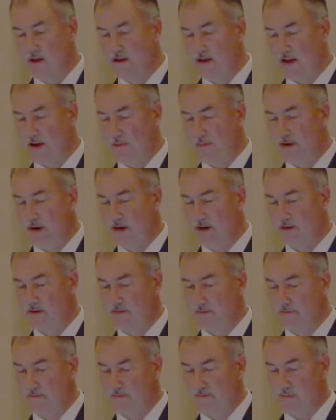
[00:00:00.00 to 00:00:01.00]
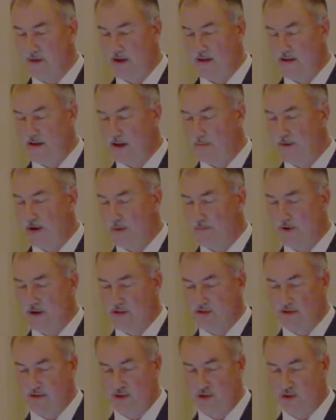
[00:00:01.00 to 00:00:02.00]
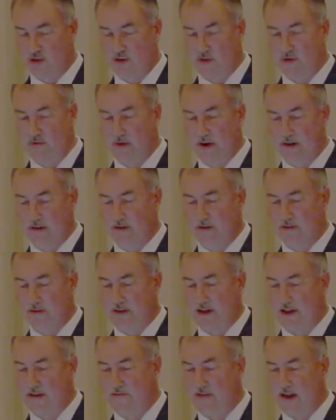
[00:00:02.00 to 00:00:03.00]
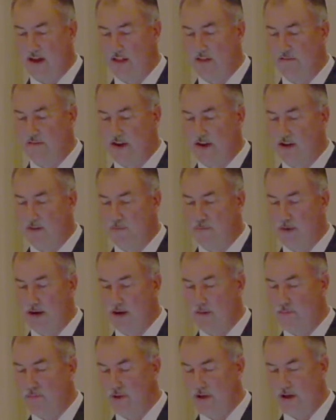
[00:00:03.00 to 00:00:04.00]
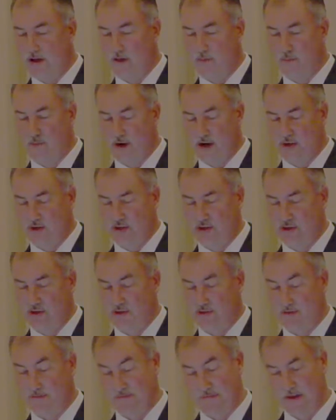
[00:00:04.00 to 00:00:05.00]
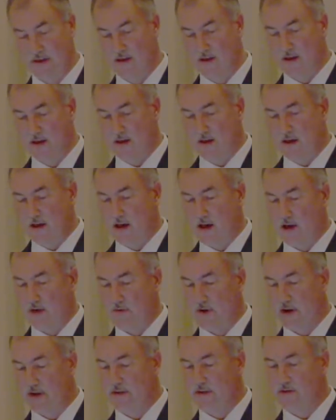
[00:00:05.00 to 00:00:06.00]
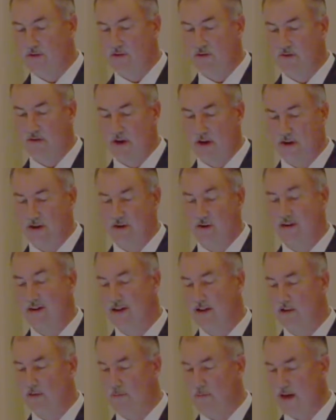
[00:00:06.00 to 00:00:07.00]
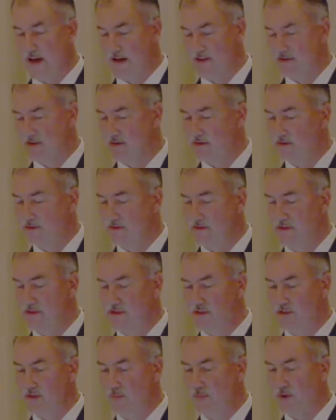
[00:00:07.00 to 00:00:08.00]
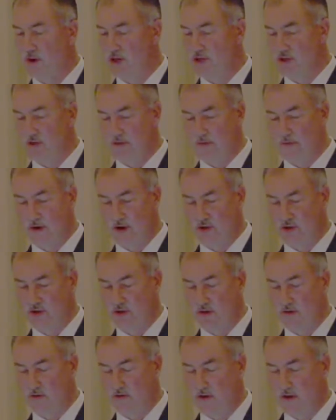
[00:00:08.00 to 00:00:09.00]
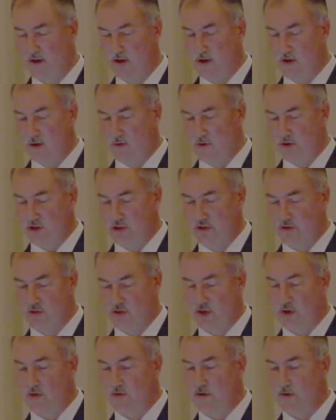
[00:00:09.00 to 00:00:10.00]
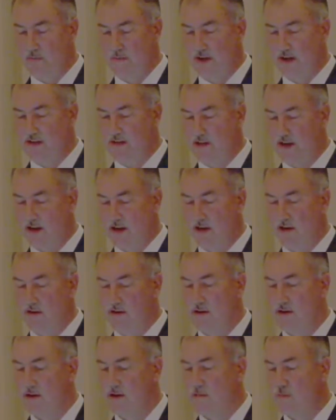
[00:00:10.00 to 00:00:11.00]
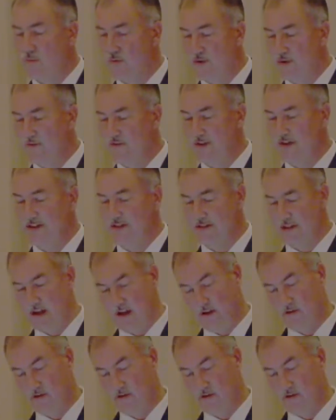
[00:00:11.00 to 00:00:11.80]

diabetic patients are shown to regularly have elevated peak plantar pressures, greater than 200 kilopascals. This is a pressure threshold which is shown to maintain previous